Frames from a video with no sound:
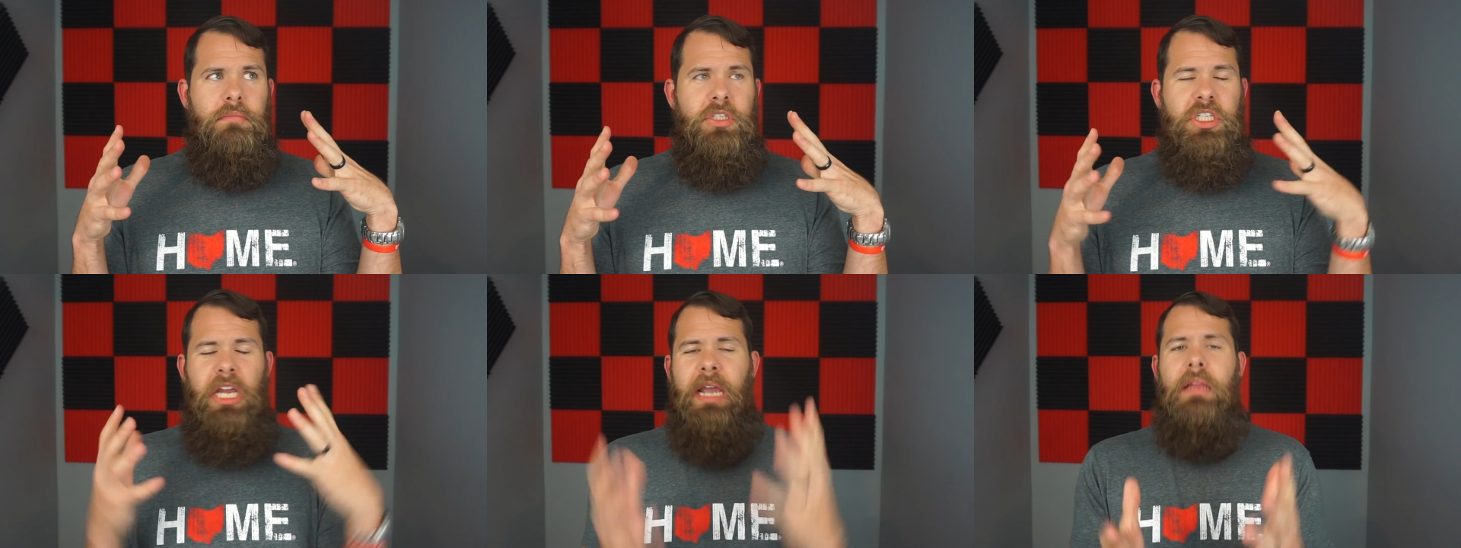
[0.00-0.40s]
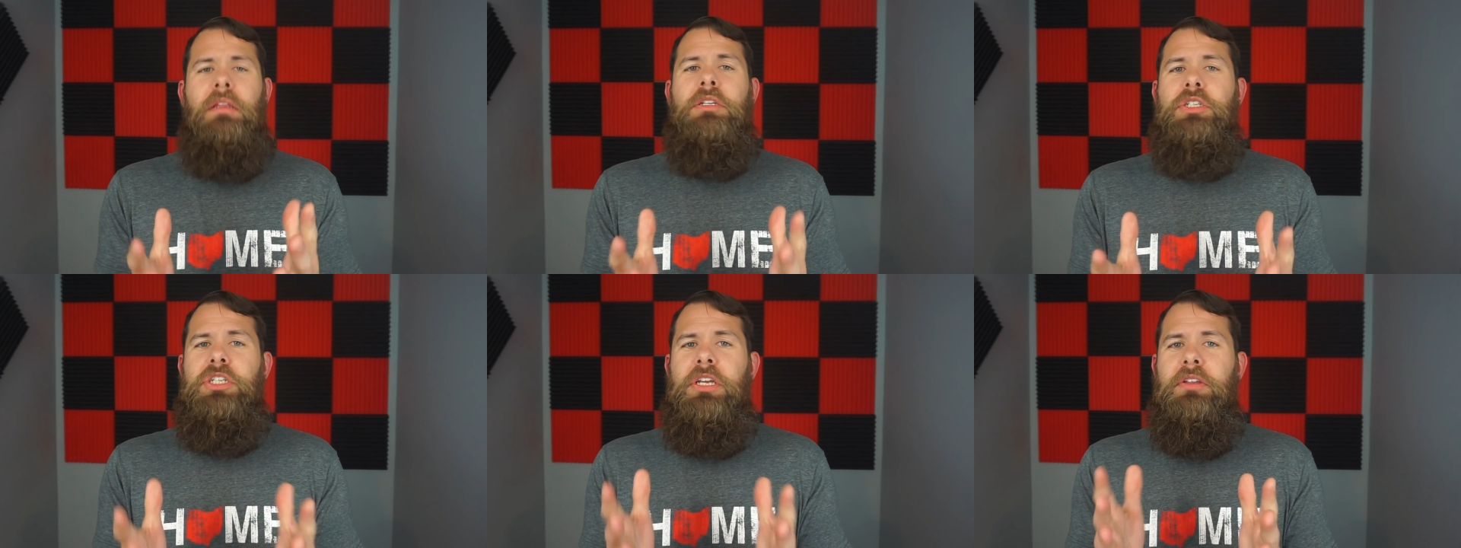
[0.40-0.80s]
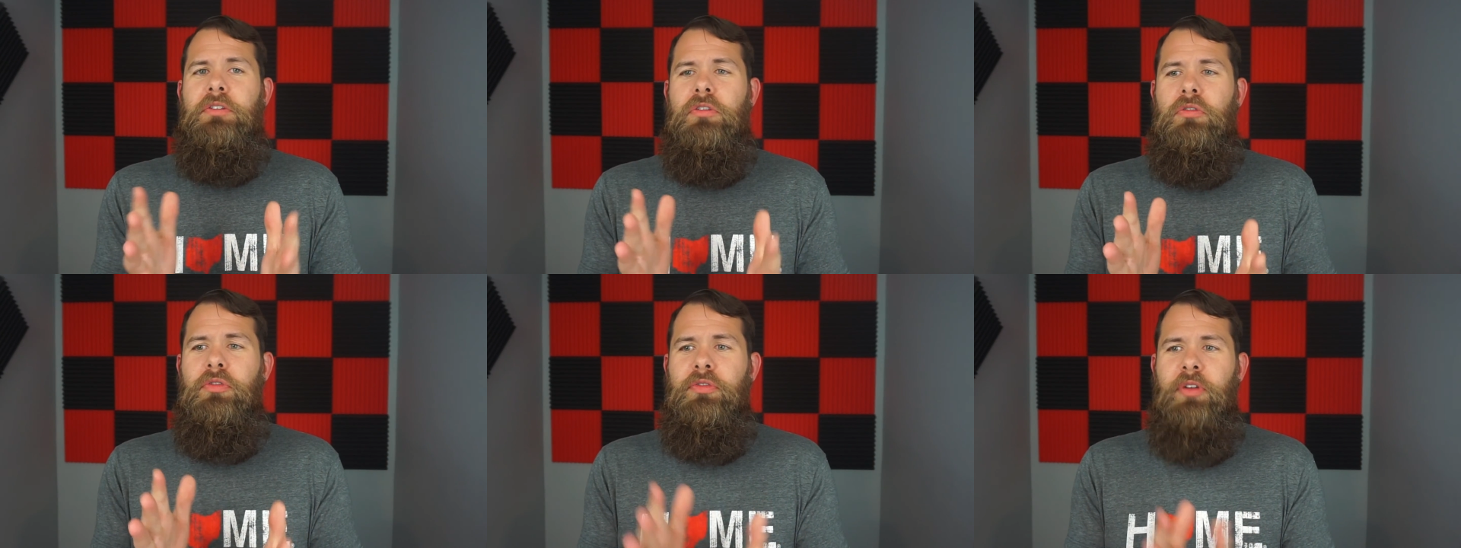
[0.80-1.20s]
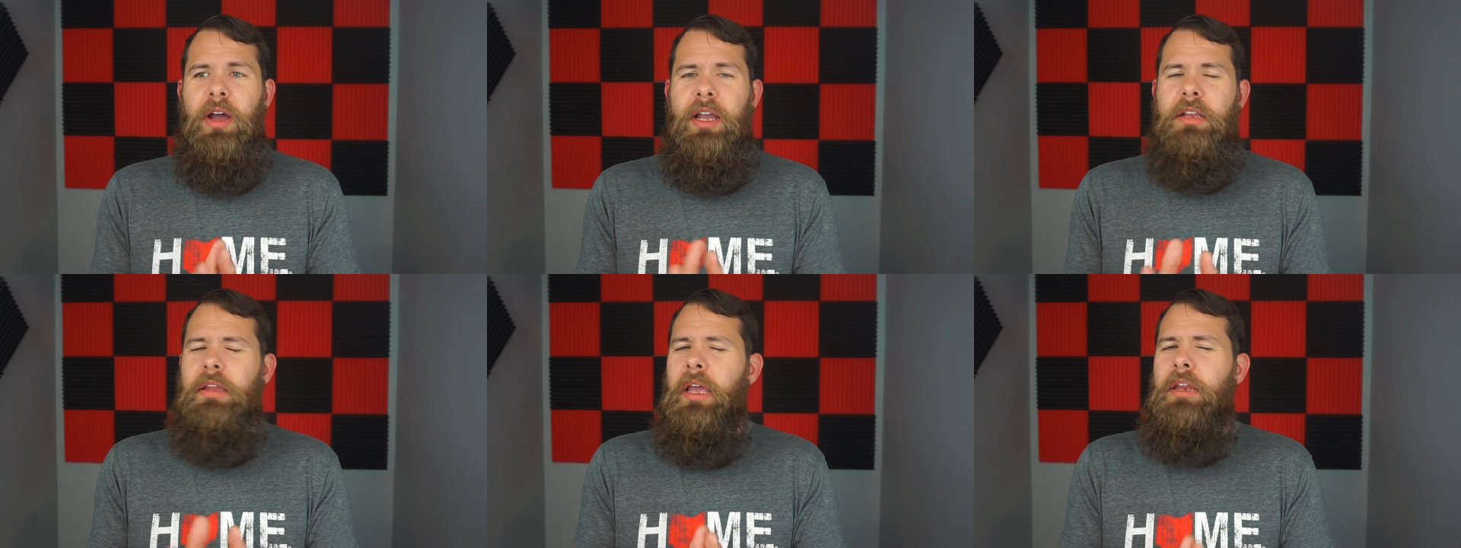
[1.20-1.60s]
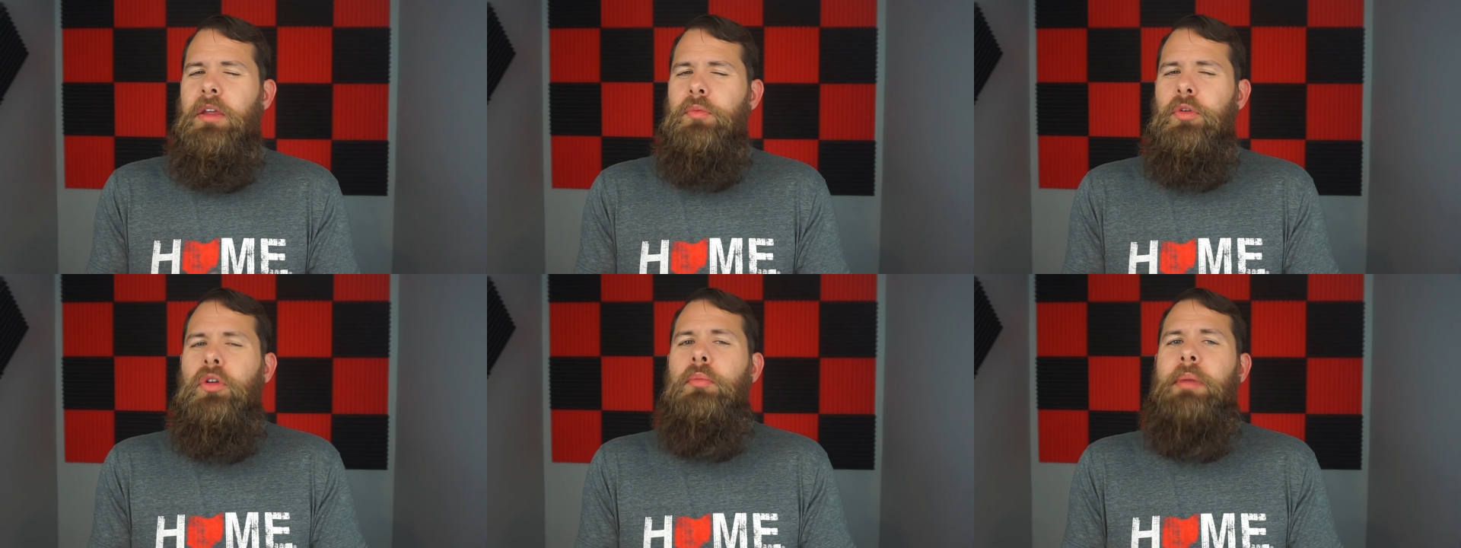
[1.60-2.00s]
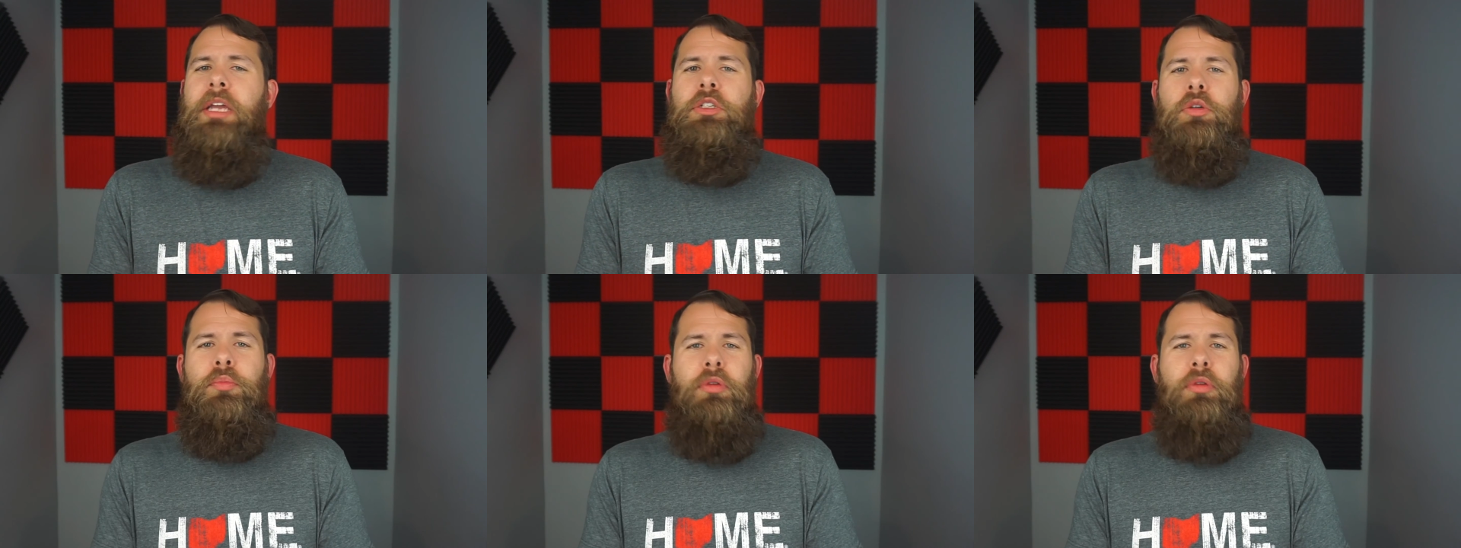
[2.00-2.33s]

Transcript: challenging to find any real major